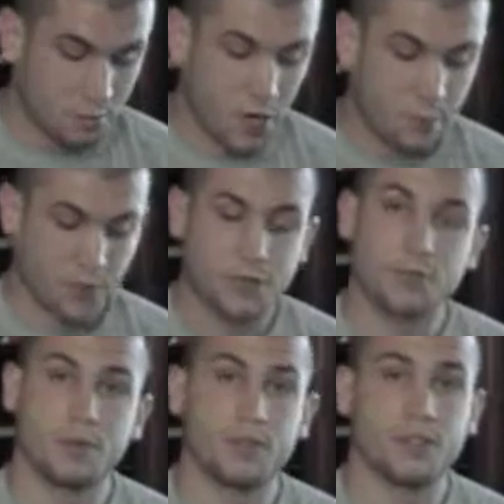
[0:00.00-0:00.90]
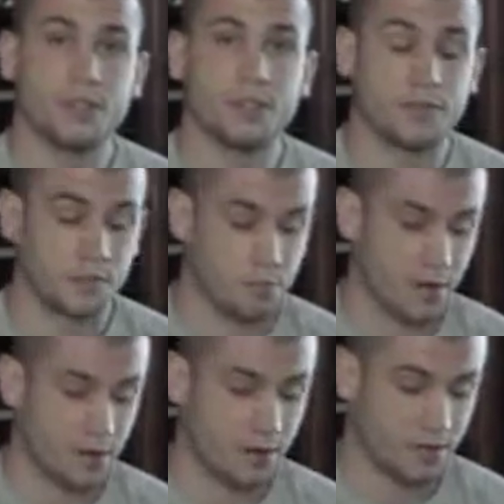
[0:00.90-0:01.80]
Proper supervision from
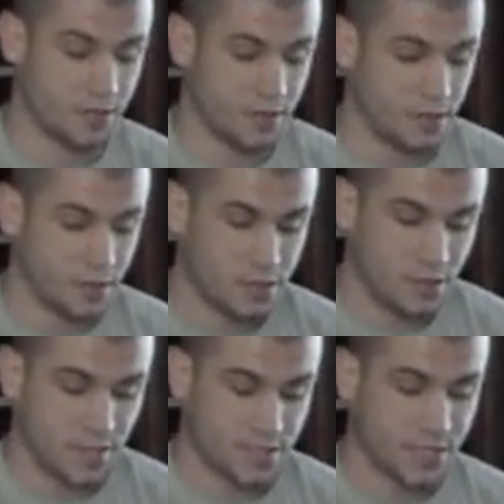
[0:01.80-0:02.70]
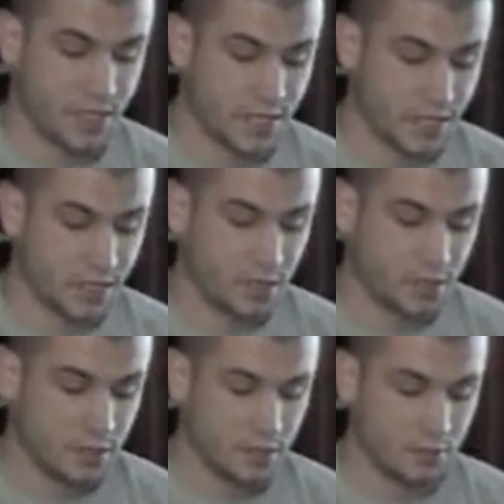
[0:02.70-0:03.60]
parents is key
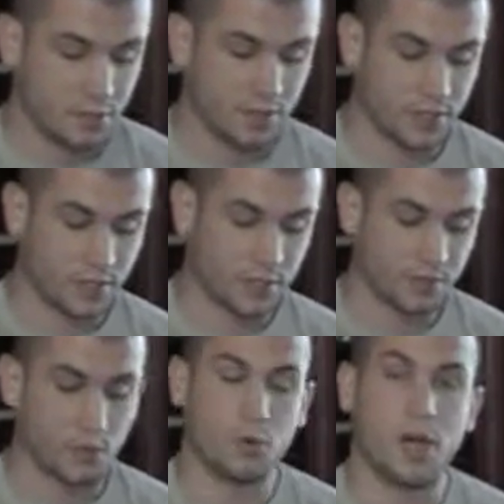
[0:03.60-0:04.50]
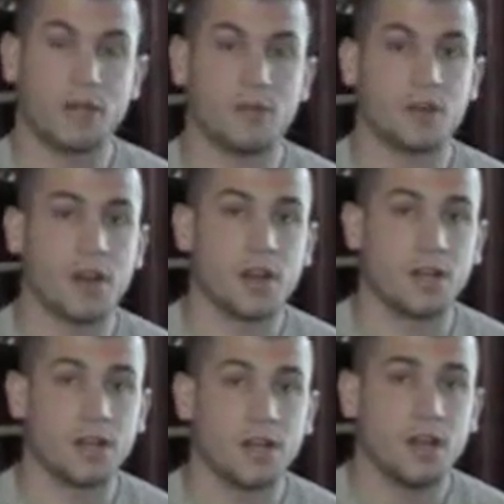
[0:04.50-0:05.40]
to the prevention of a wide
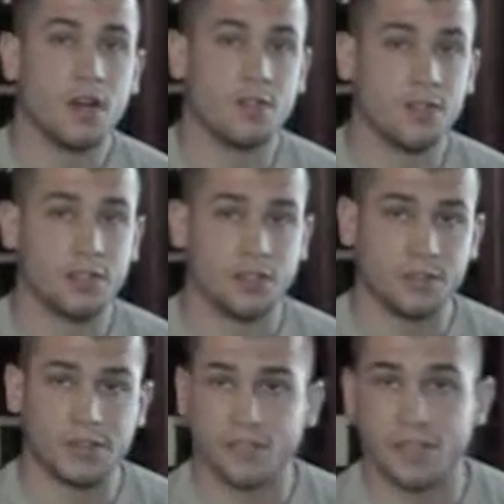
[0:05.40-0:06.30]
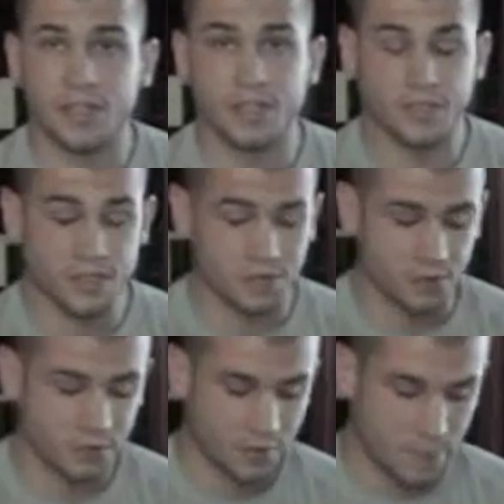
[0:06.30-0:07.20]
variety of issues in today's
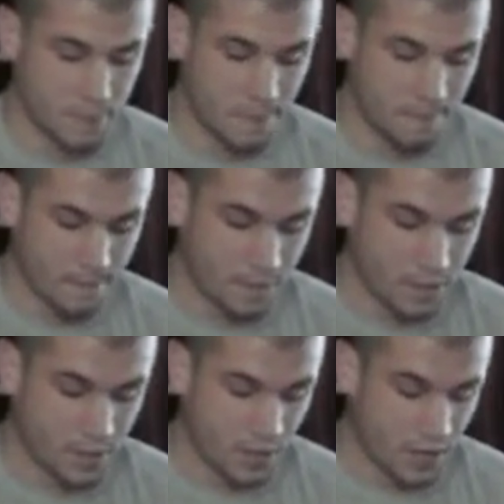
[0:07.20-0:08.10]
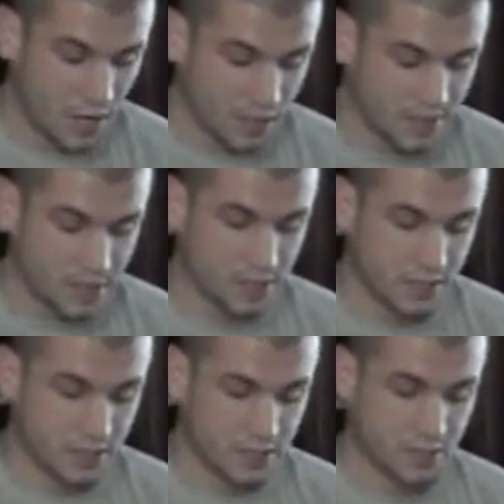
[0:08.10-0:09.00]
youth. I
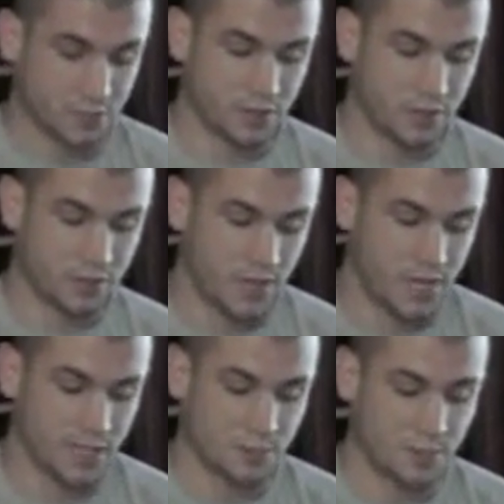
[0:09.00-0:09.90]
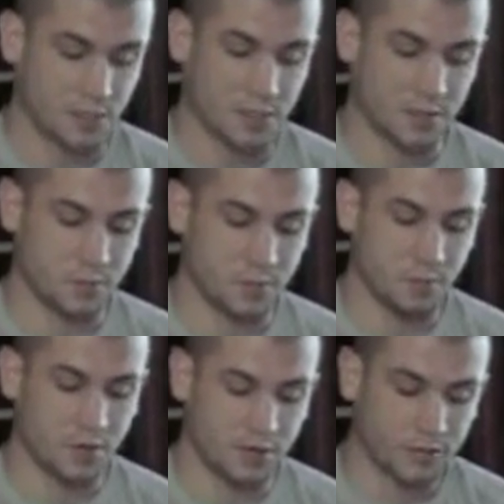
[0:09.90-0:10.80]
discussed this with you last because
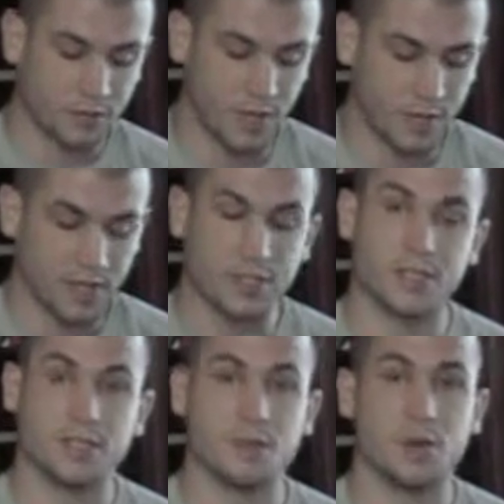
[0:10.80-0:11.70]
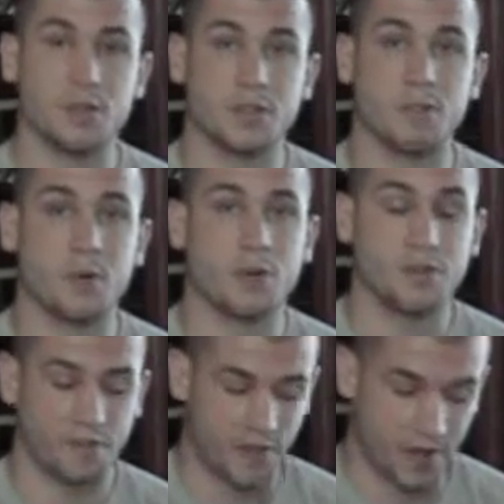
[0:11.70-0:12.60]
parental guidance is the most
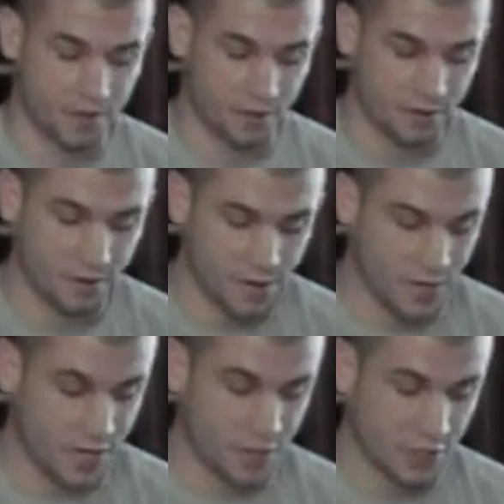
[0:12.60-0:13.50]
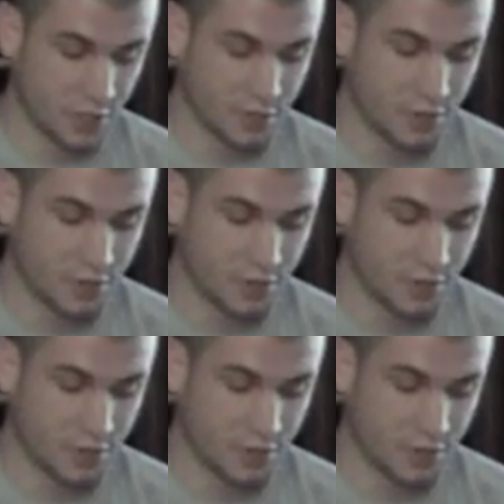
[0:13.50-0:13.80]
important factor, and